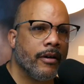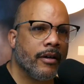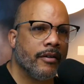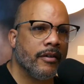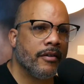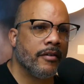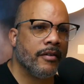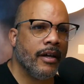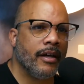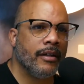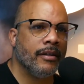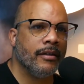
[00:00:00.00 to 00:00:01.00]
Because this is
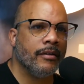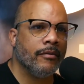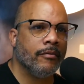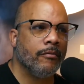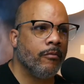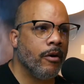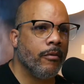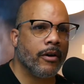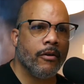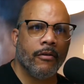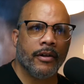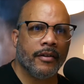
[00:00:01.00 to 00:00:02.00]
not where we're
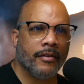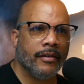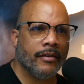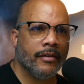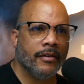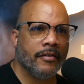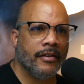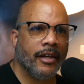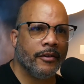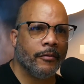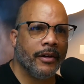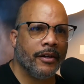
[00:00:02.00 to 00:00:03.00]
going. This is not
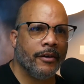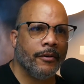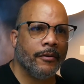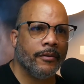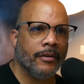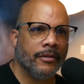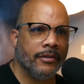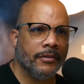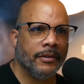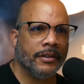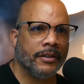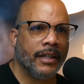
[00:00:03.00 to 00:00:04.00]
the way to go to
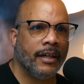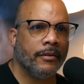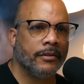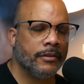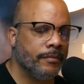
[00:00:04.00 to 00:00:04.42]
his house.